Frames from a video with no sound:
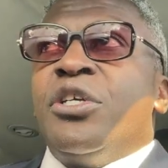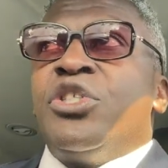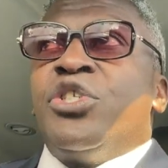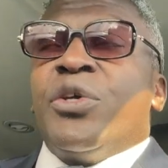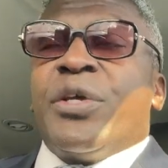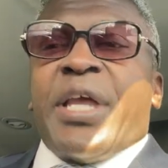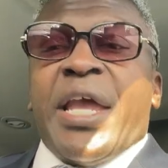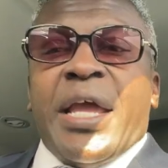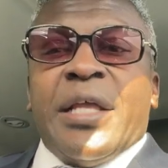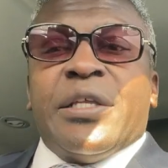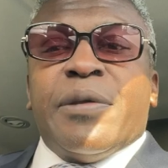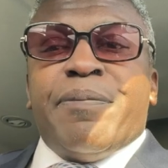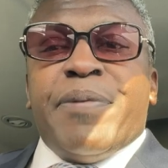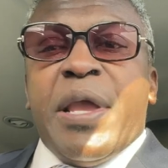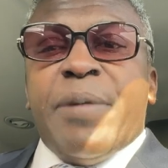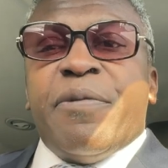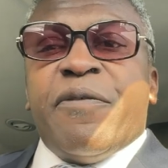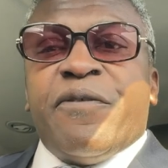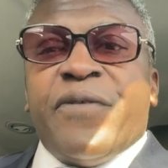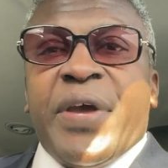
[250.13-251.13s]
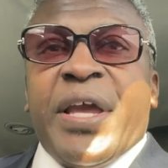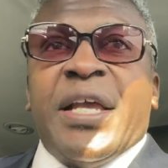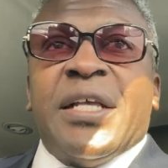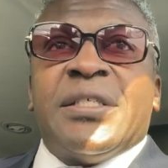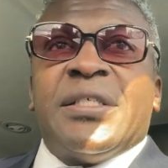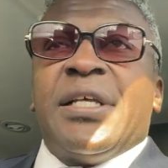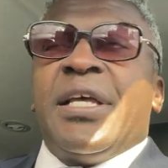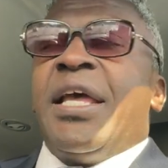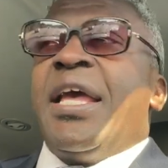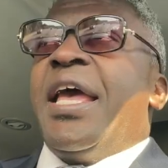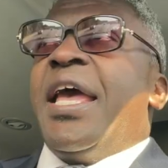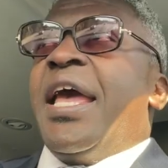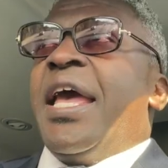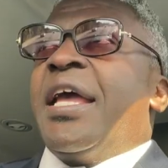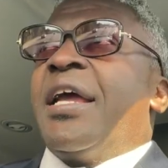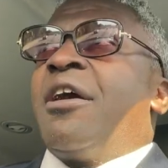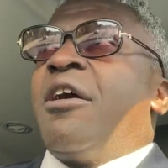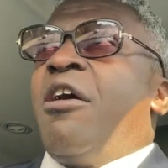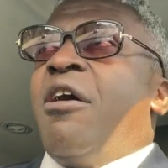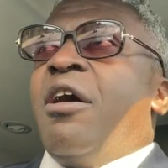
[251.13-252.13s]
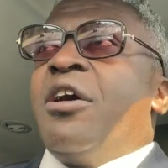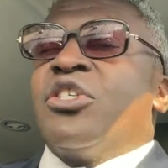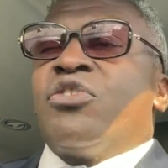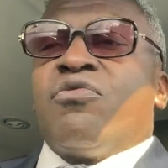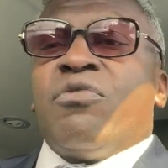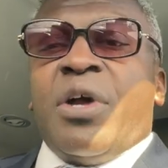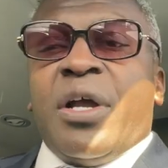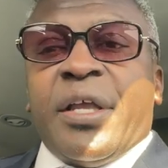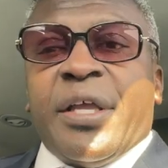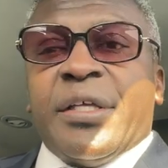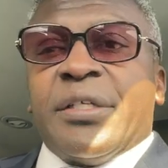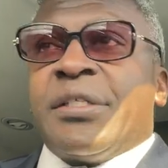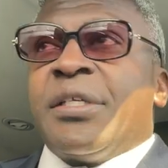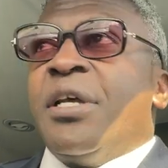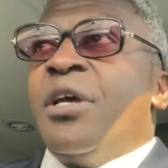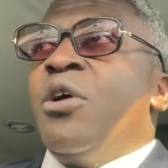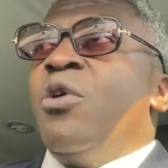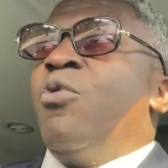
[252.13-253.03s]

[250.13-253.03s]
to get into people's face and cause ruckus.